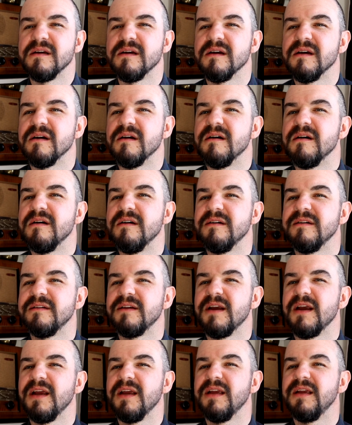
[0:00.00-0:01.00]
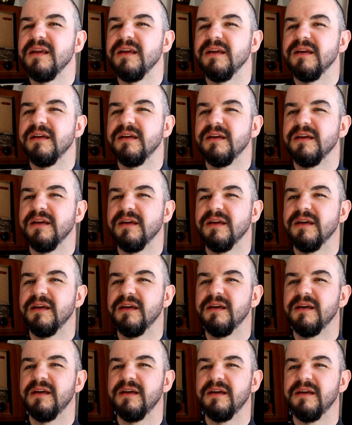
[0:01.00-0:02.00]
"All right,"
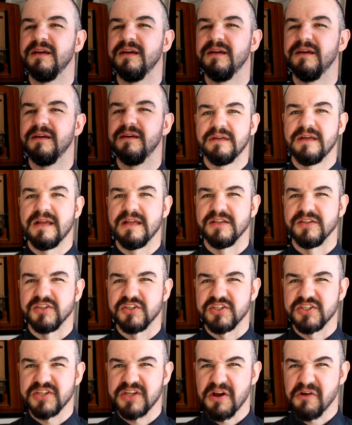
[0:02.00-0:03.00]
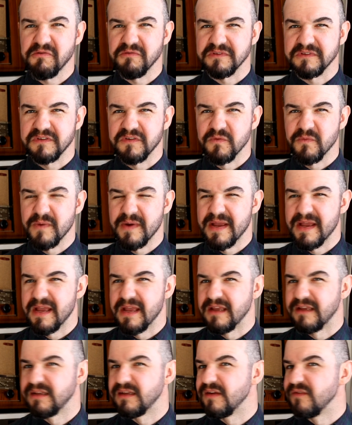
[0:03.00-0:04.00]
and skulked away,